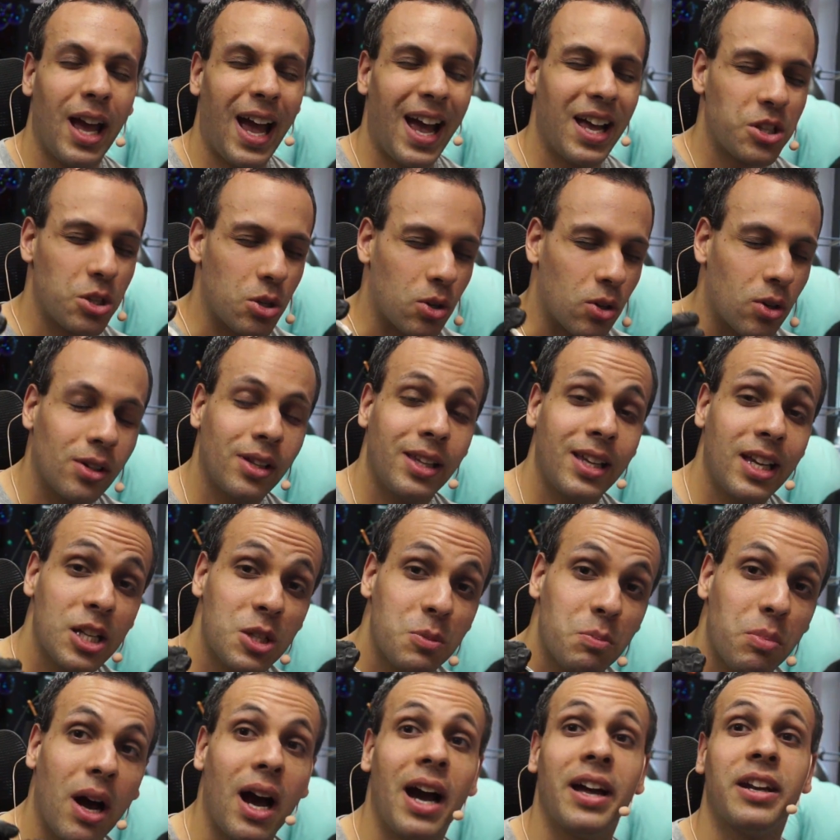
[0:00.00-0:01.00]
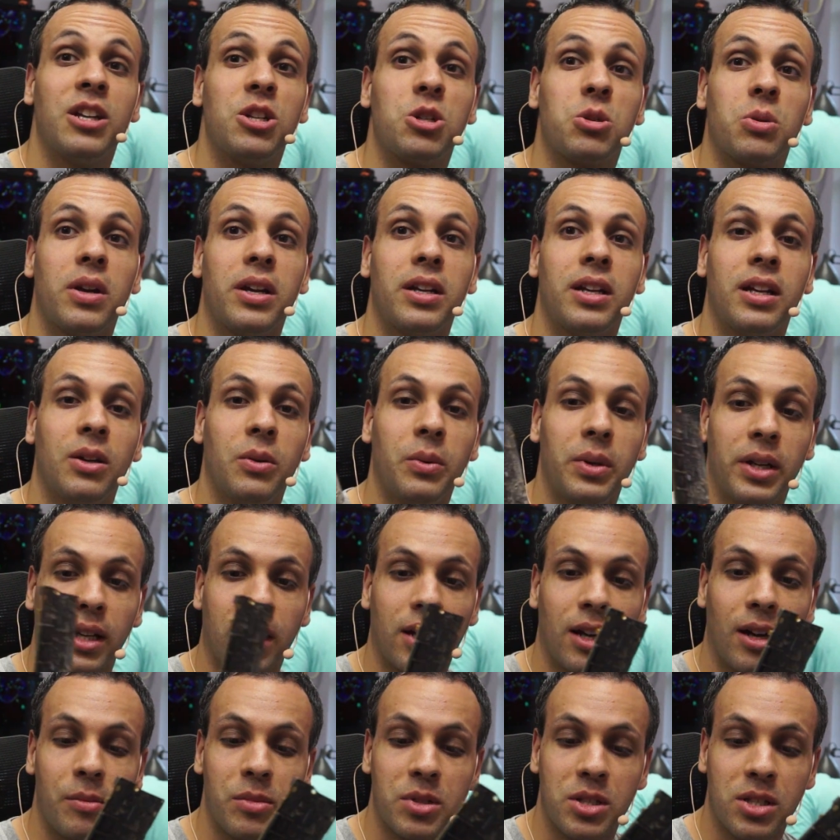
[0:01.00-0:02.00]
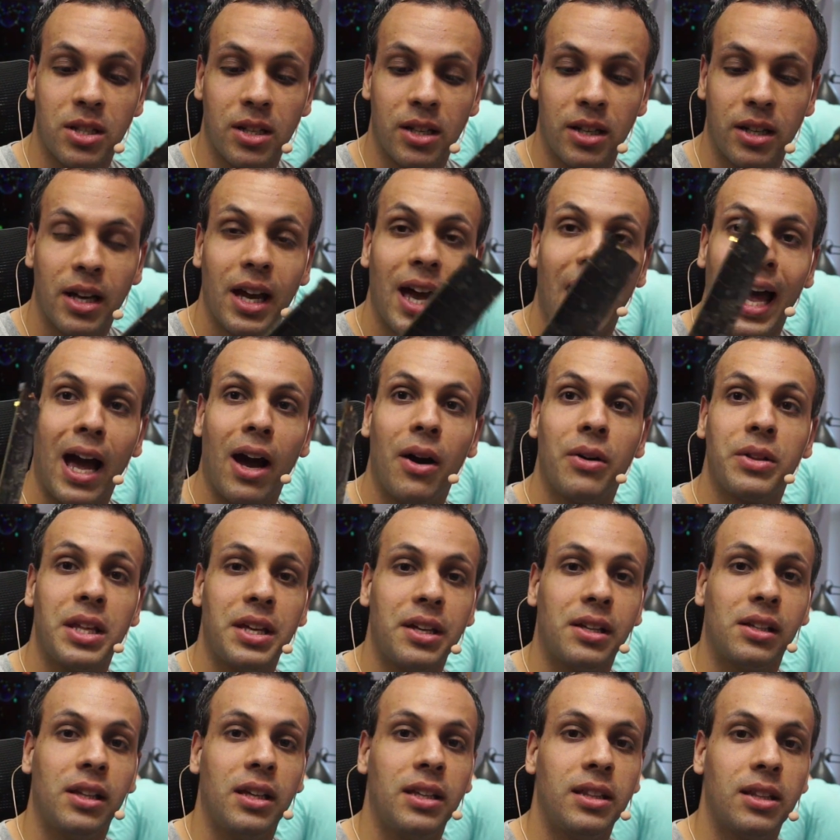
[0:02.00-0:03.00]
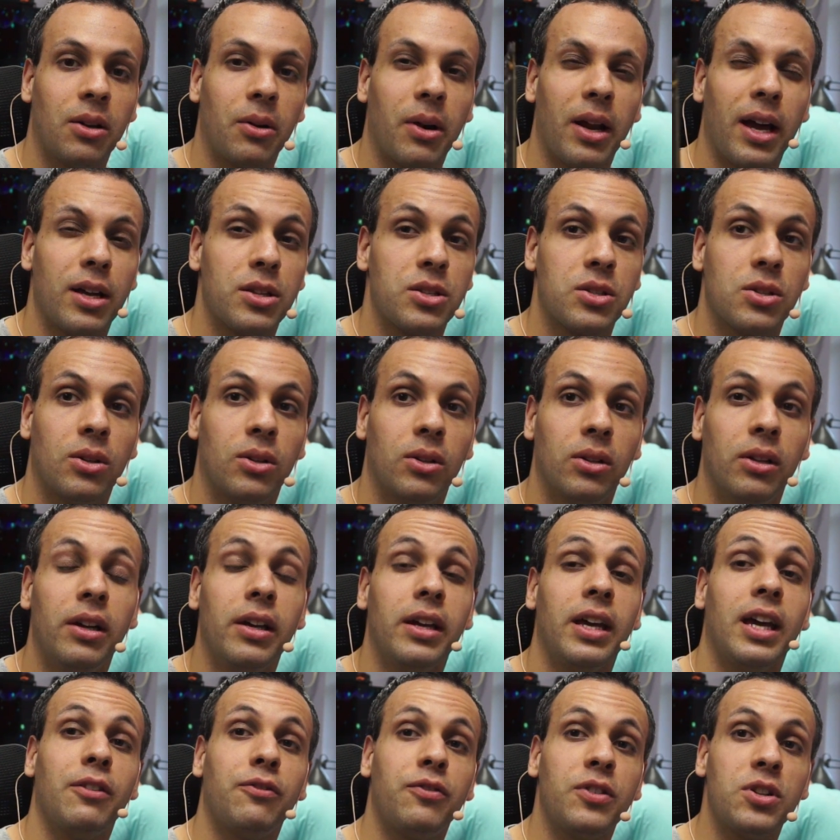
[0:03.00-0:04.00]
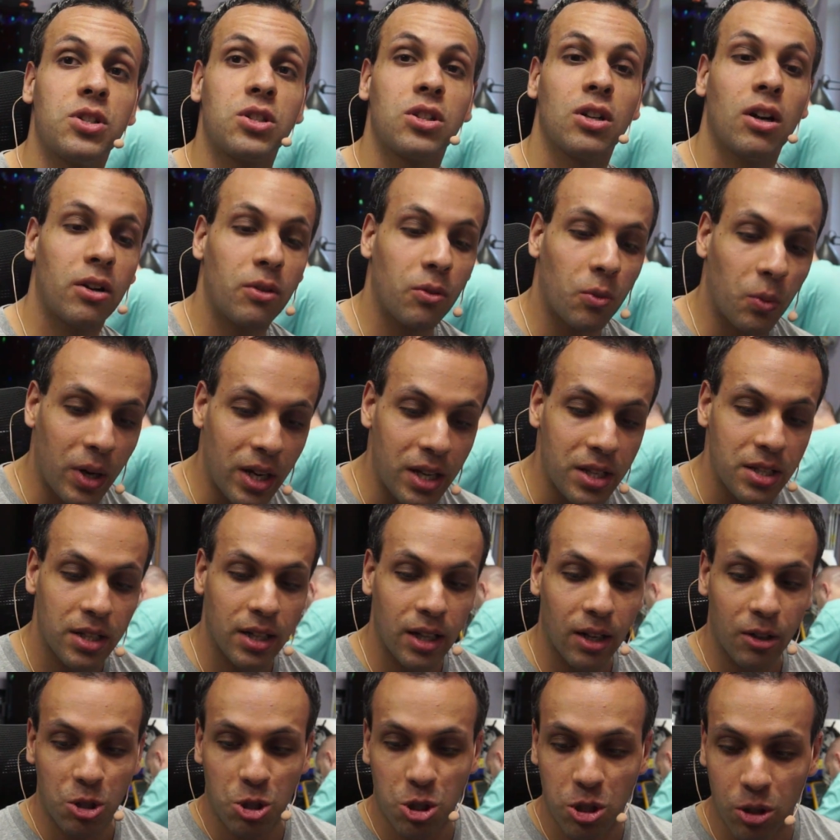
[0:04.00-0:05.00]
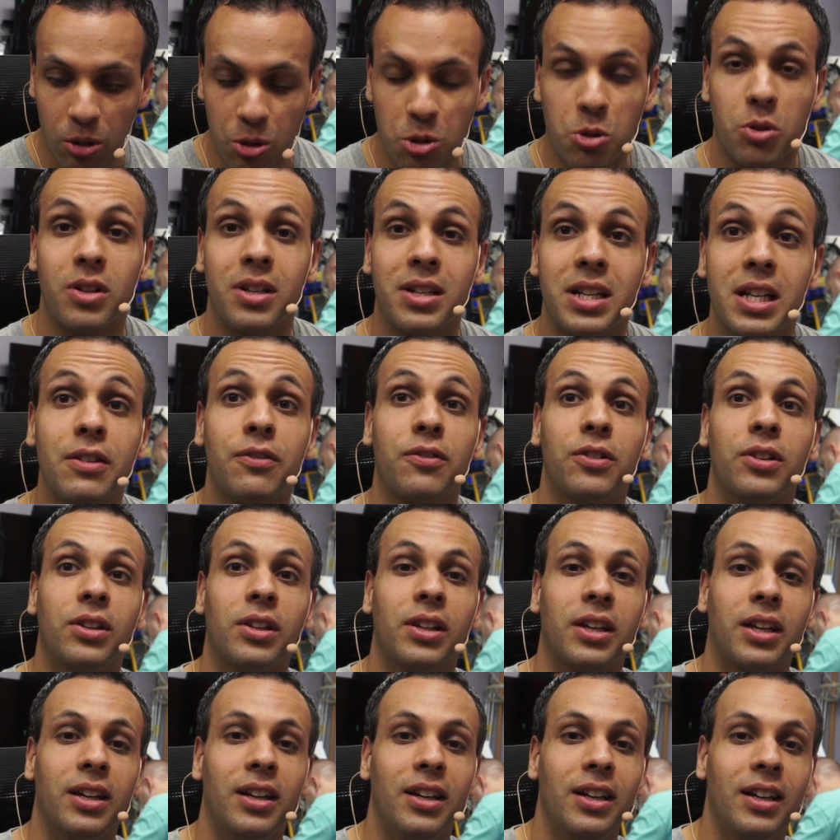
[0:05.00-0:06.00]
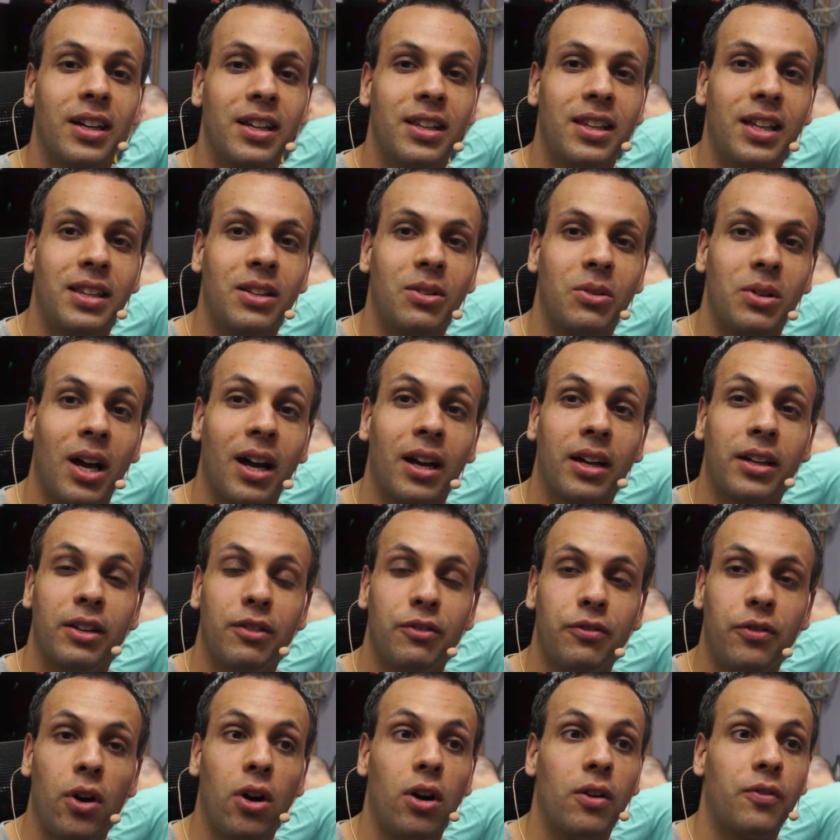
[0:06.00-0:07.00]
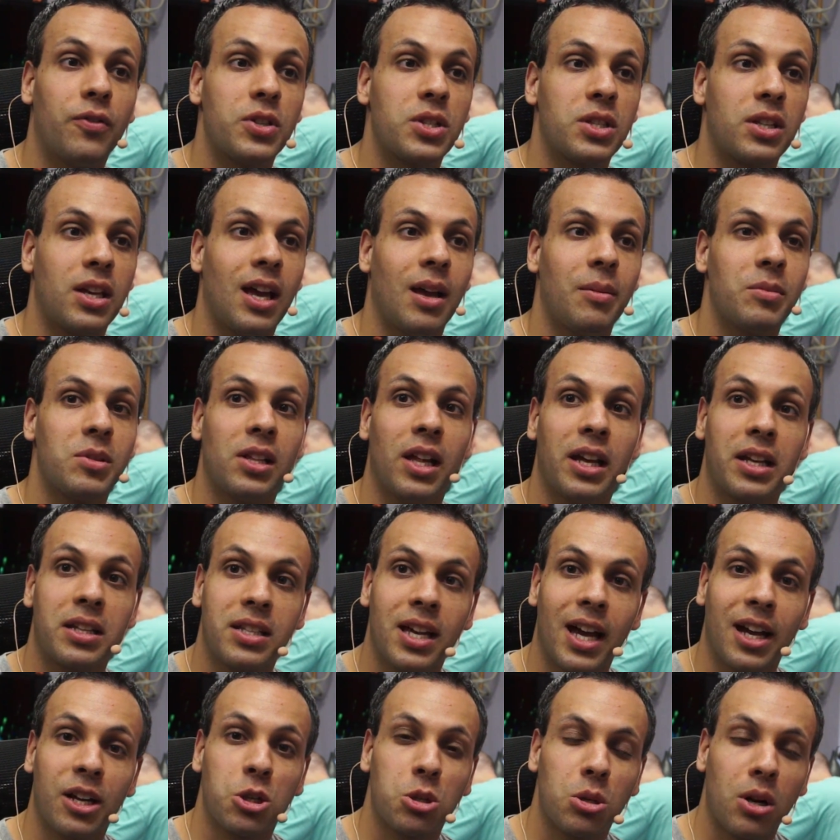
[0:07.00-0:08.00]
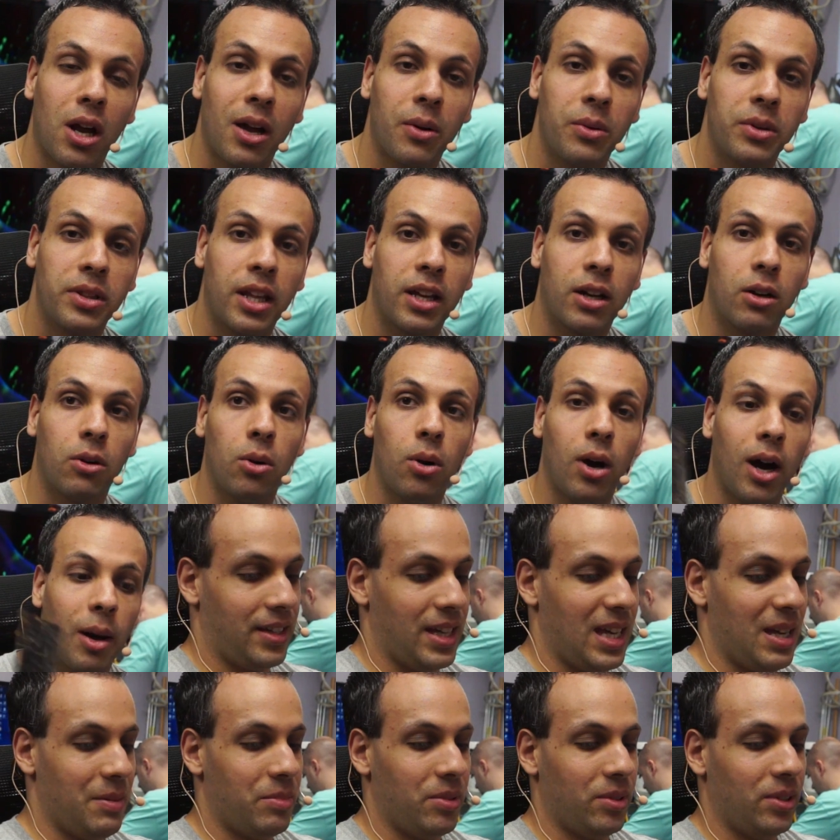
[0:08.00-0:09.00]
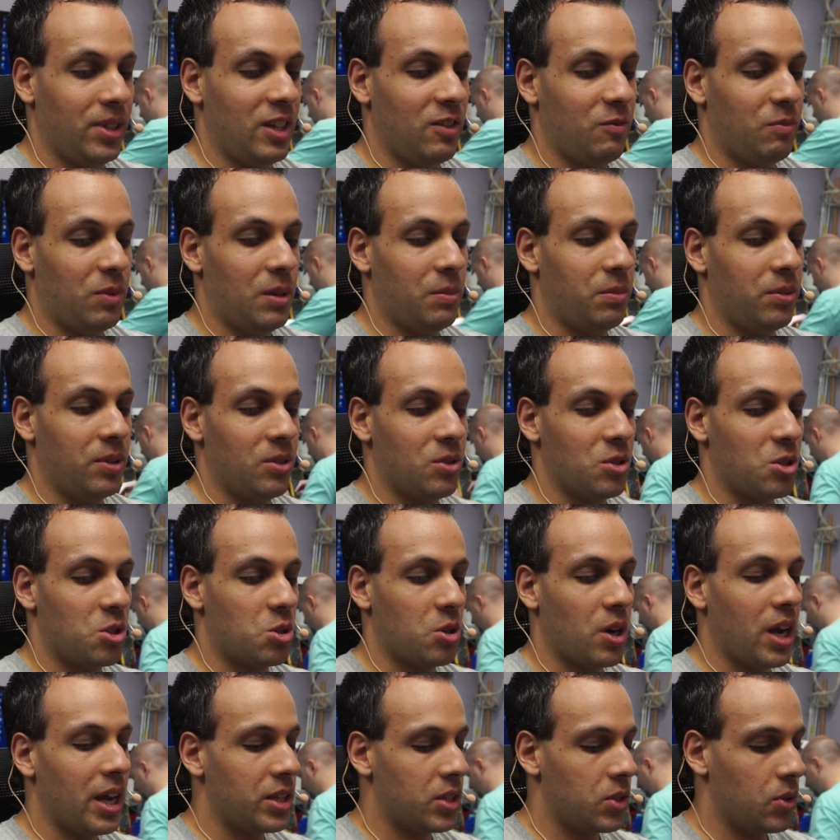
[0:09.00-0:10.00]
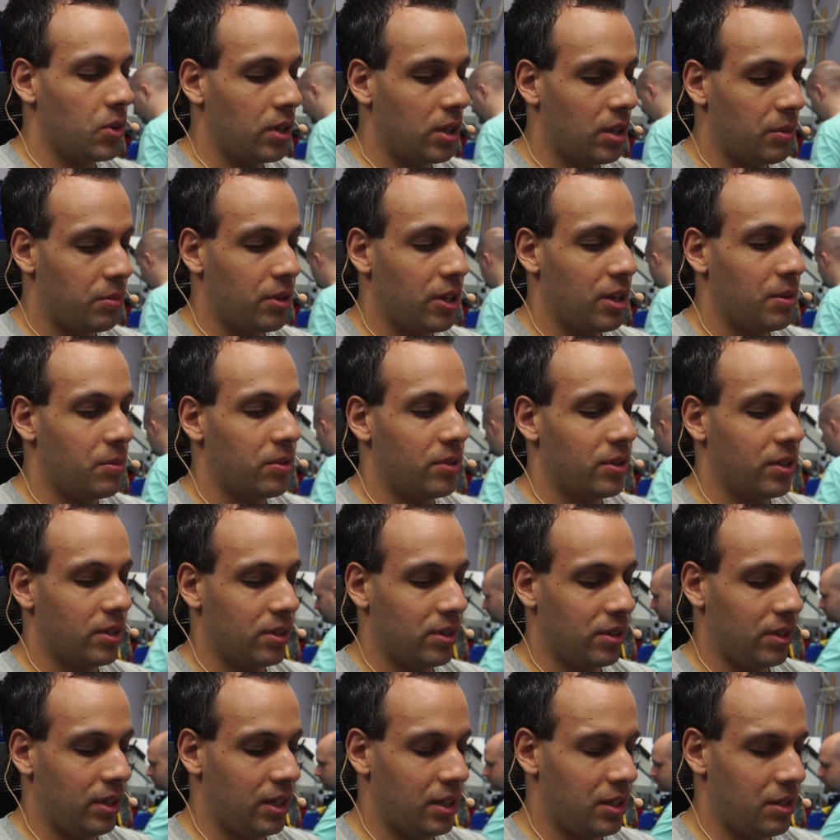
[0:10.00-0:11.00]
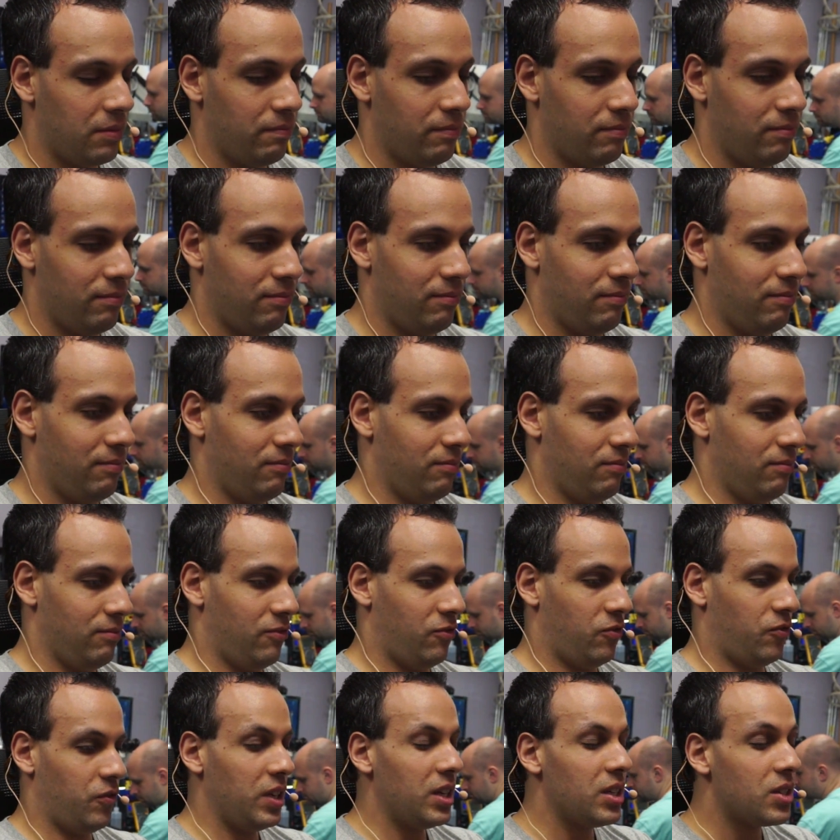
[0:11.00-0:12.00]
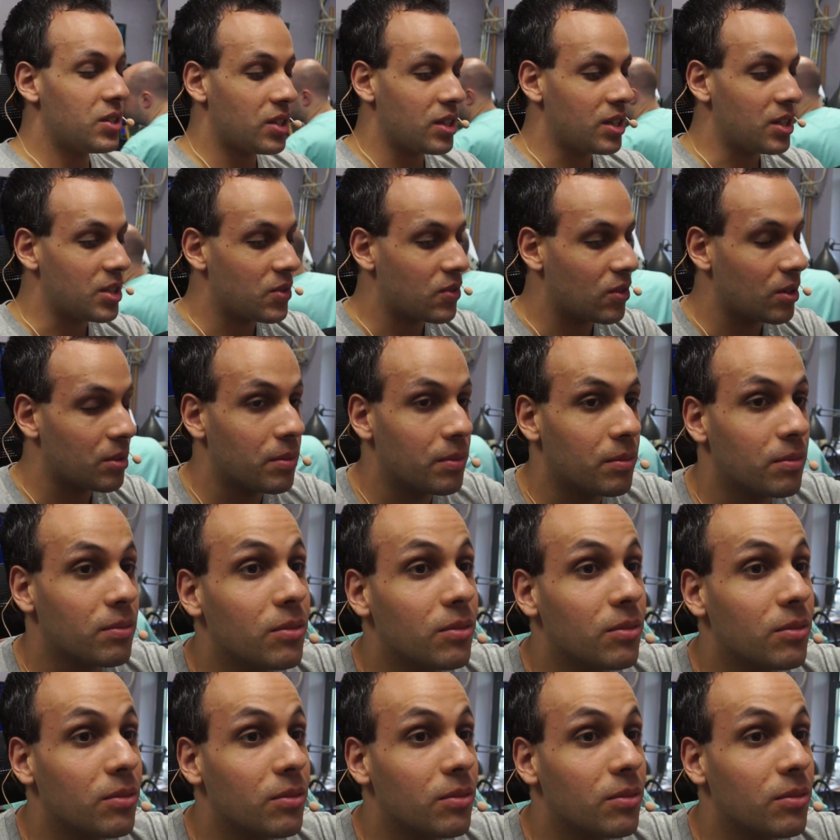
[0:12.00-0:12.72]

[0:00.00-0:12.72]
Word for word: as early as potty training when it comes to how they clean their asshole. If we start raising our children differently, then they're not going to fall for scams like TekDry when they grow up. Can't believe people use dry toilet paper to clean feces from